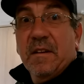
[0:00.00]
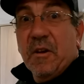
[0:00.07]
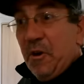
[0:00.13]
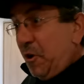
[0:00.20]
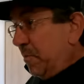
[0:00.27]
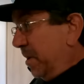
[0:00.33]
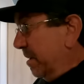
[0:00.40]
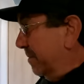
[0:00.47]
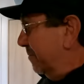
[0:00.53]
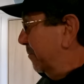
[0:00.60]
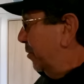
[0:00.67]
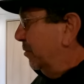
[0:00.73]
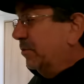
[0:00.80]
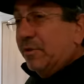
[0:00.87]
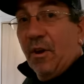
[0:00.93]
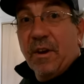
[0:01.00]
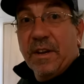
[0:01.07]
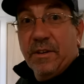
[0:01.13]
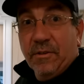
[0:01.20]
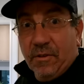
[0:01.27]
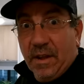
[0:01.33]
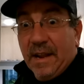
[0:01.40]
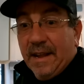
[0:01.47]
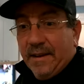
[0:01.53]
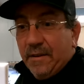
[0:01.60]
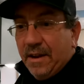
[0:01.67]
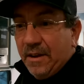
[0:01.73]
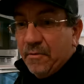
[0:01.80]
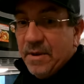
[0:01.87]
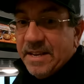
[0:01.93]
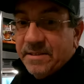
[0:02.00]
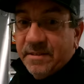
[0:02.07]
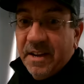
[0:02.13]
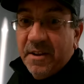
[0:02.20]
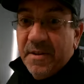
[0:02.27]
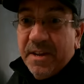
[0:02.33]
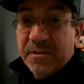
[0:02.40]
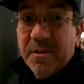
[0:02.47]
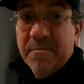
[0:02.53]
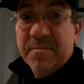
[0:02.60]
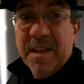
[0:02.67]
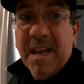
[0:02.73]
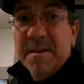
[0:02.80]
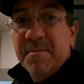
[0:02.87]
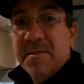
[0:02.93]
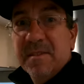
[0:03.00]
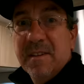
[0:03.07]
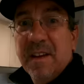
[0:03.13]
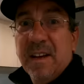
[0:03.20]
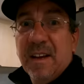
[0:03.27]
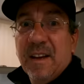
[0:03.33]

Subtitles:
urban boondocking or at a rest area, sometimes